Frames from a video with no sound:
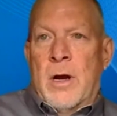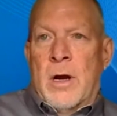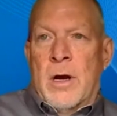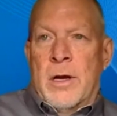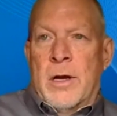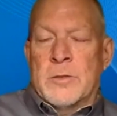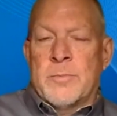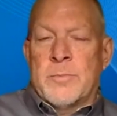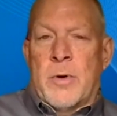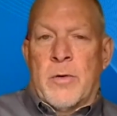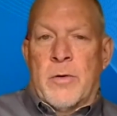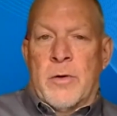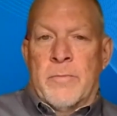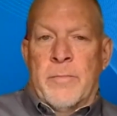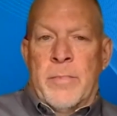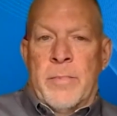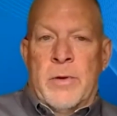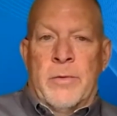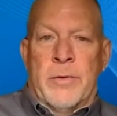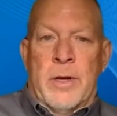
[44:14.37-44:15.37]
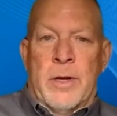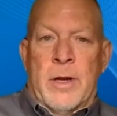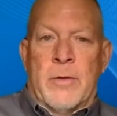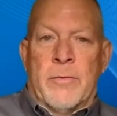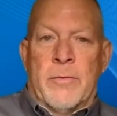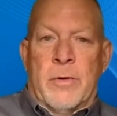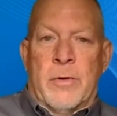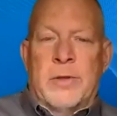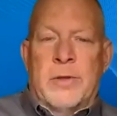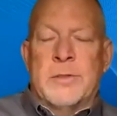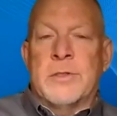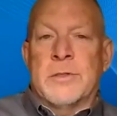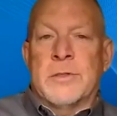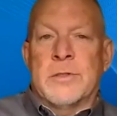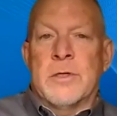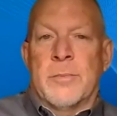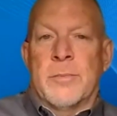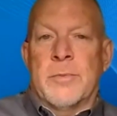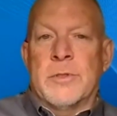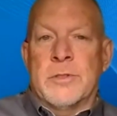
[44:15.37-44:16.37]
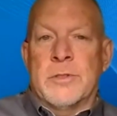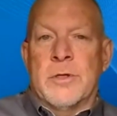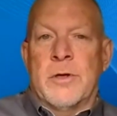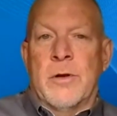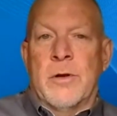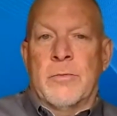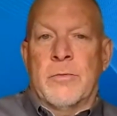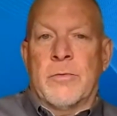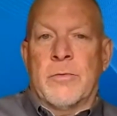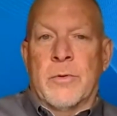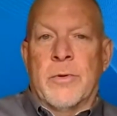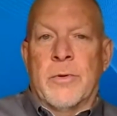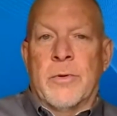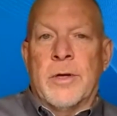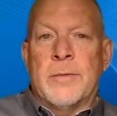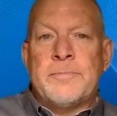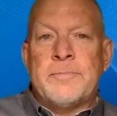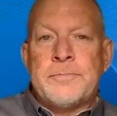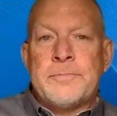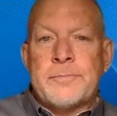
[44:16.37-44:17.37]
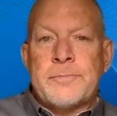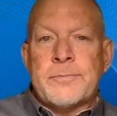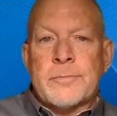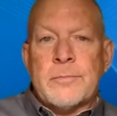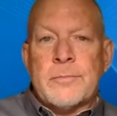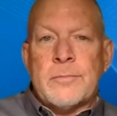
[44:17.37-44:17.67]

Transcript: as part of building that relationship as you go through it.